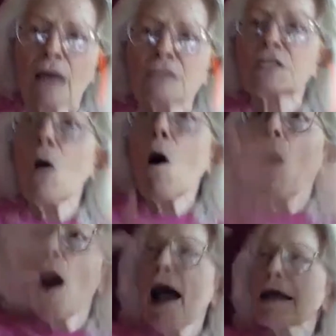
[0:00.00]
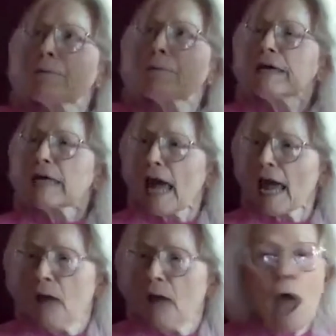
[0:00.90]
So I
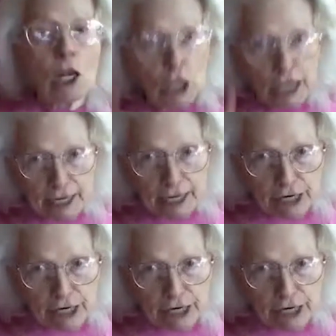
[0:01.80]
became an